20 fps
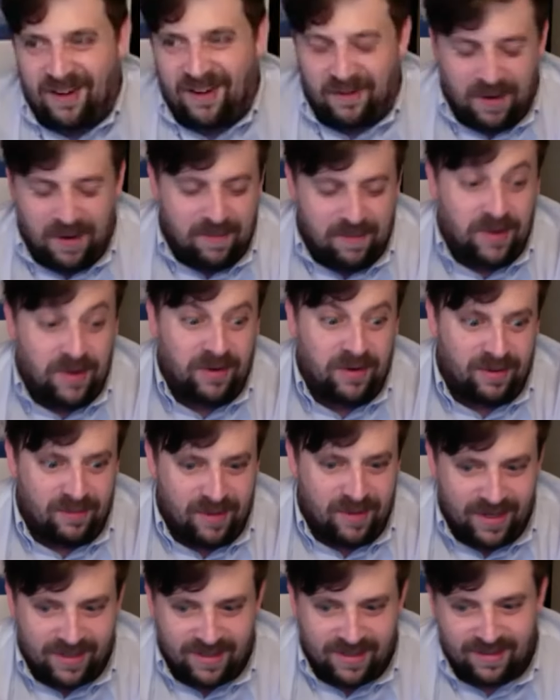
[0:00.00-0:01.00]
million sure.
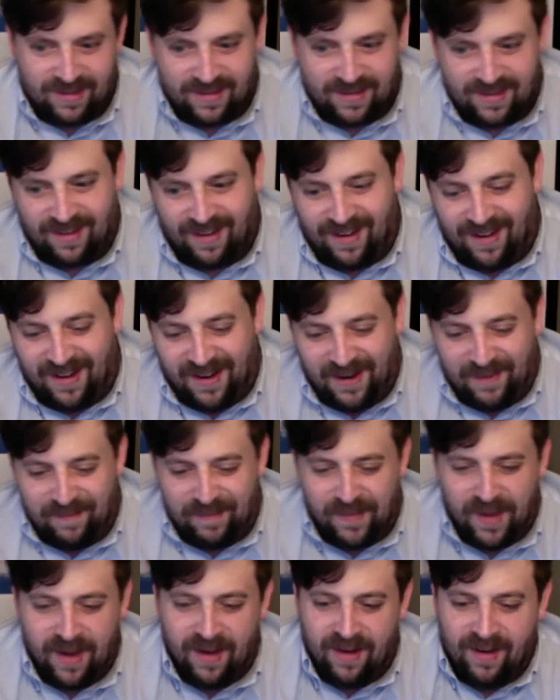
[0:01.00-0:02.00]
reasons.
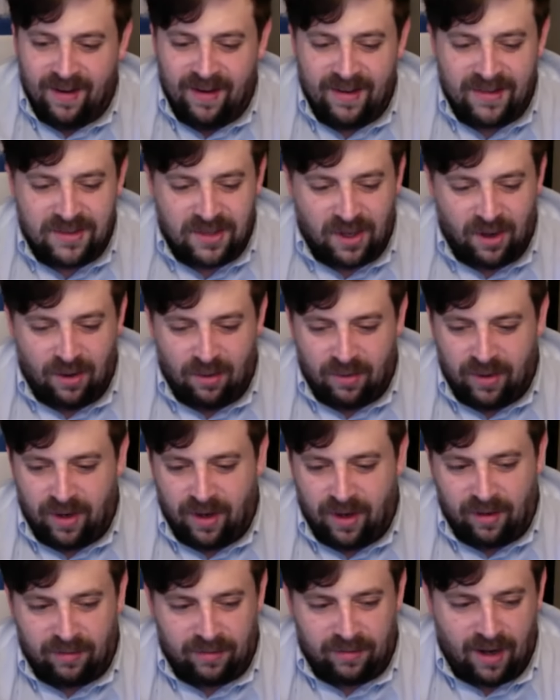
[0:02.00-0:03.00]
So, you
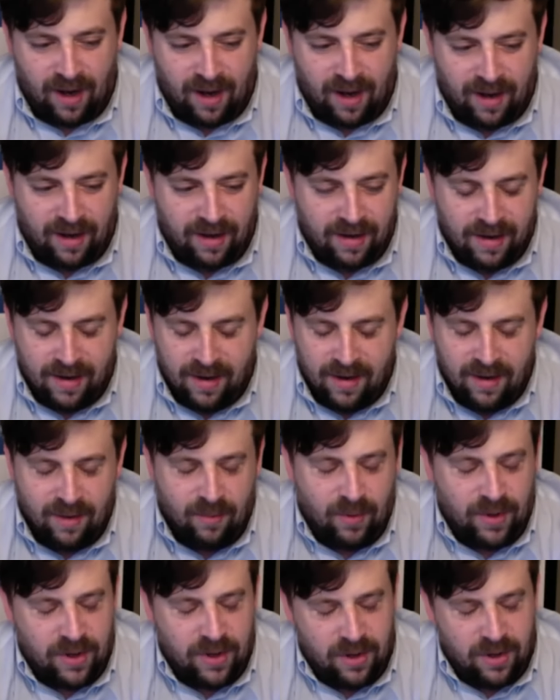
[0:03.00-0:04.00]
know,
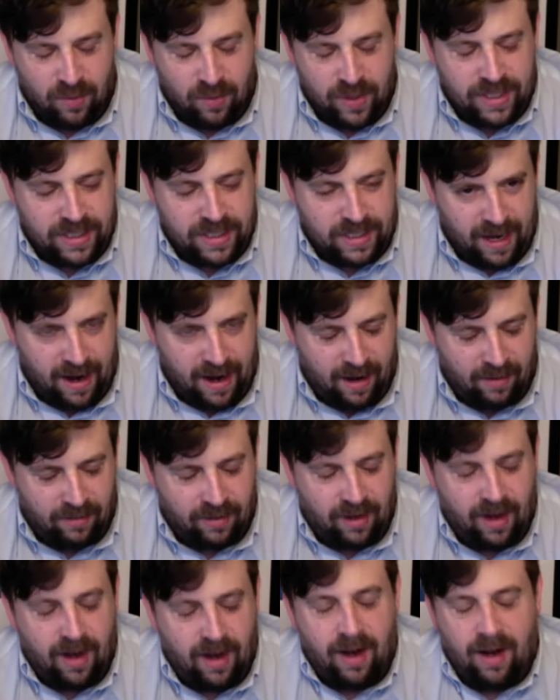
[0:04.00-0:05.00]
when you reached
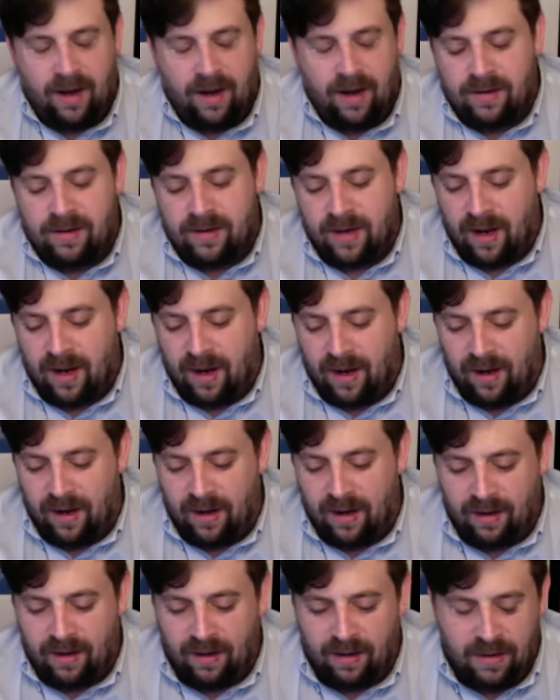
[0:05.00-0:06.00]
out and,
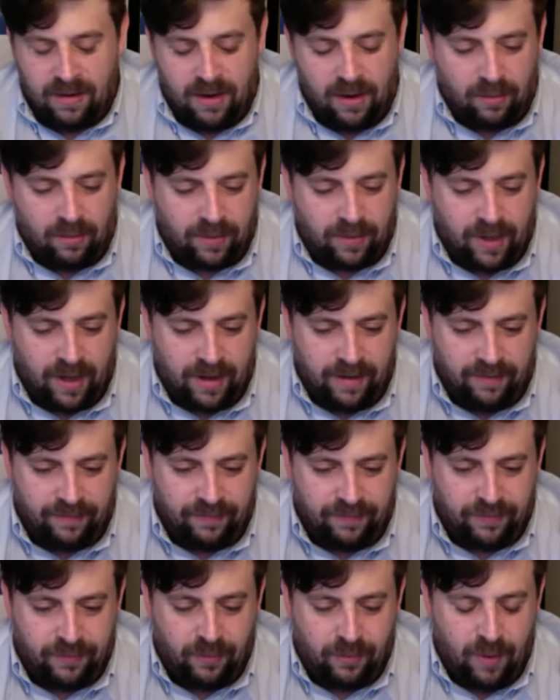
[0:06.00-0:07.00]
you know, kind of
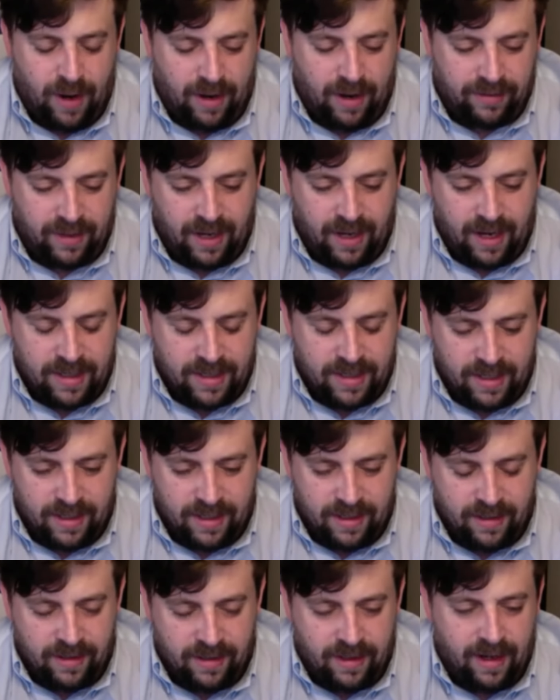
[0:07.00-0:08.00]
threw out the
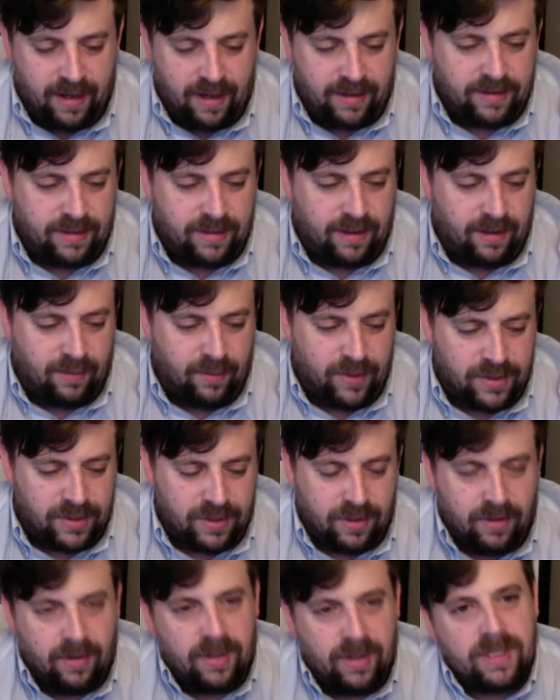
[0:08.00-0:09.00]
idea that we should
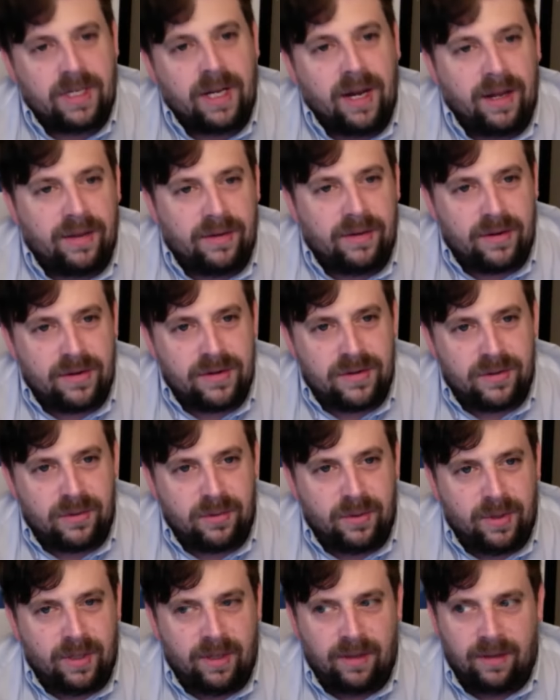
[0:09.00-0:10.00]
all get together and do
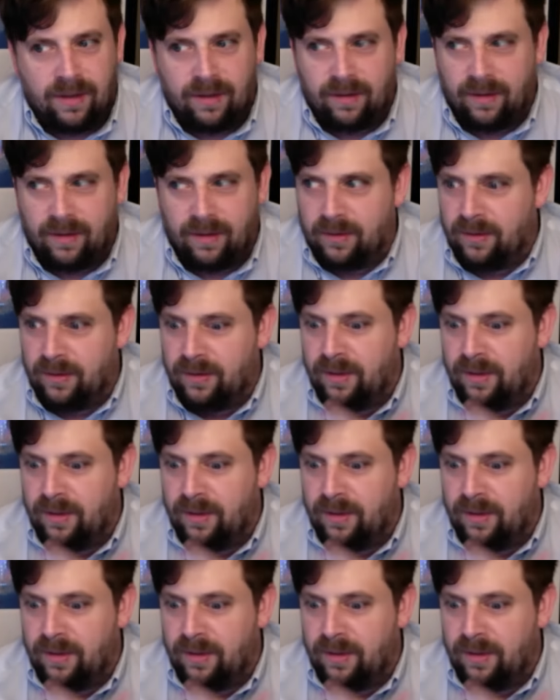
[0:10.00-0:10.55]
a little